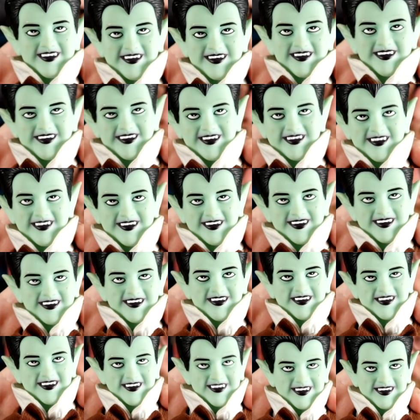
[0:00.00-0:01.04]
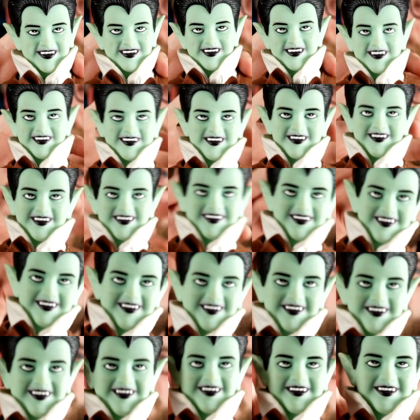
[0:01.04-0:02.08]
it as glow in the dark, but they do in fact
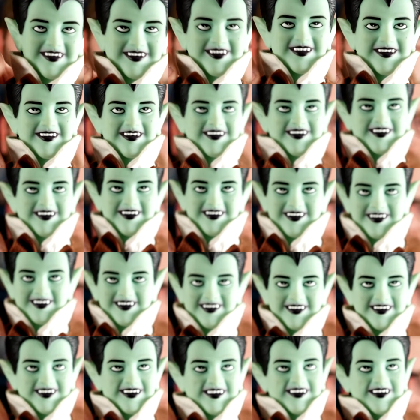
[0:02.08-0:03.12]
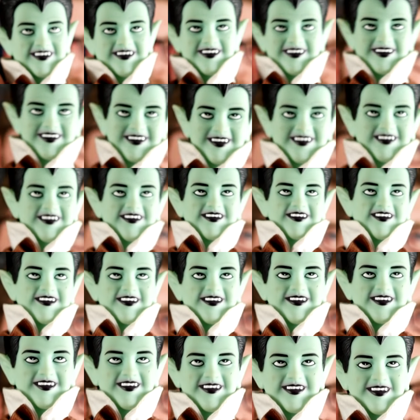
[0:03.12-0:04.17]
glow in the dark in the face and the
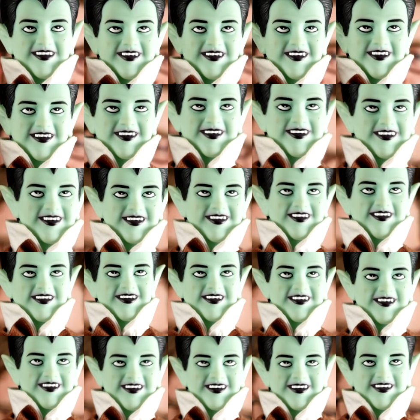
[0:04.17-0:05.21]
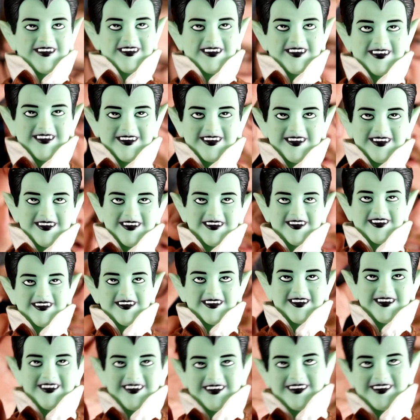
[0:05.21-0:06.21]
hands. Some of them in the hands, but not this one